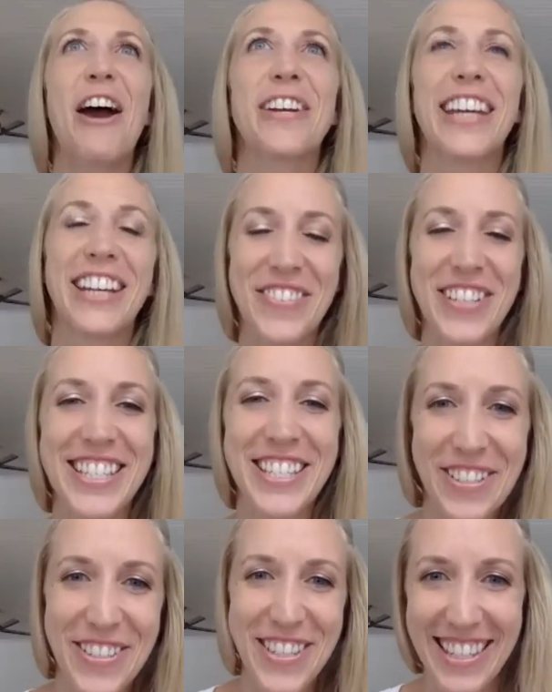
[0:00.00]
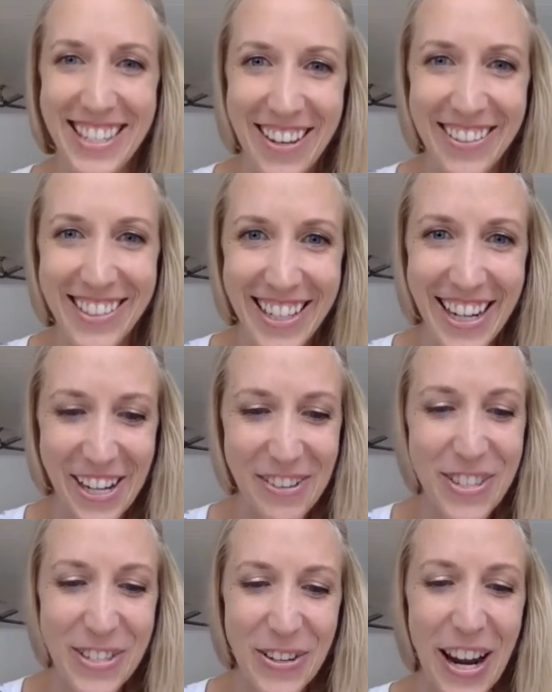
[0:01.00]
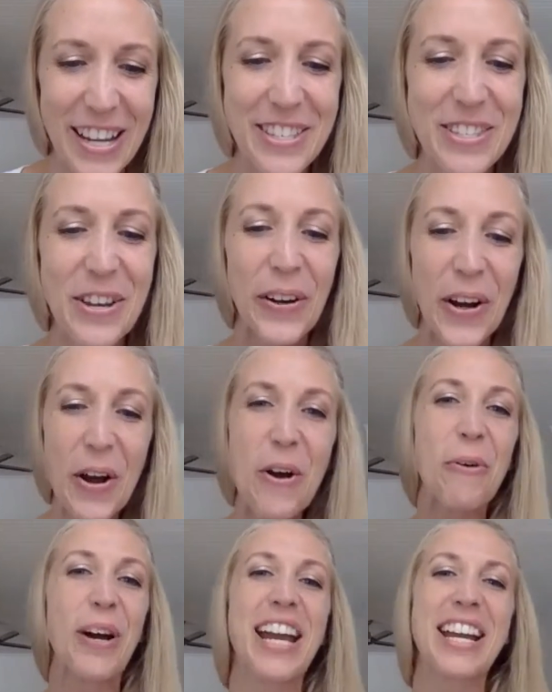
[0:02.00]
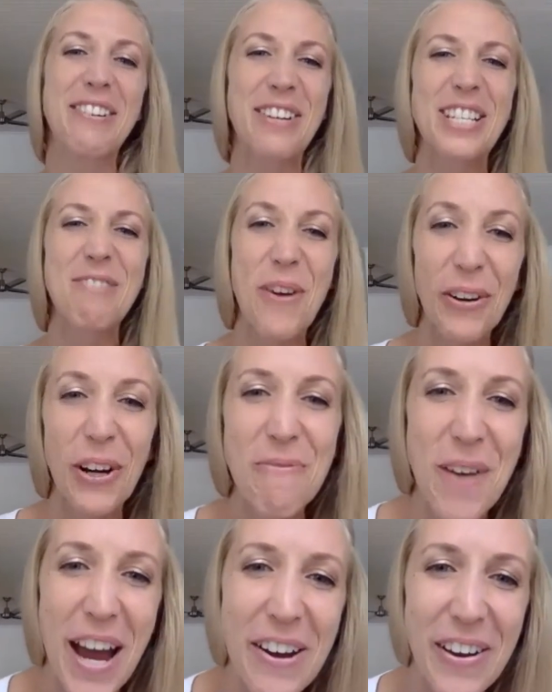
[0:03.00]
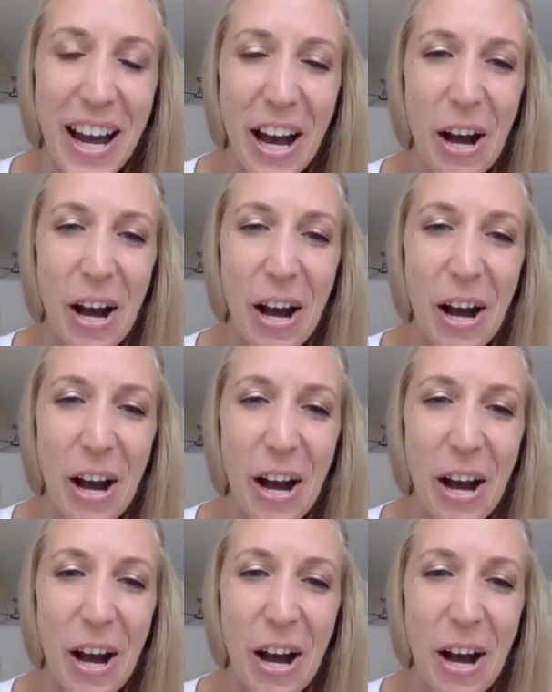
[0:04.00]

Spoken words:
how we can reduce this oxidative stress. So we spoke about,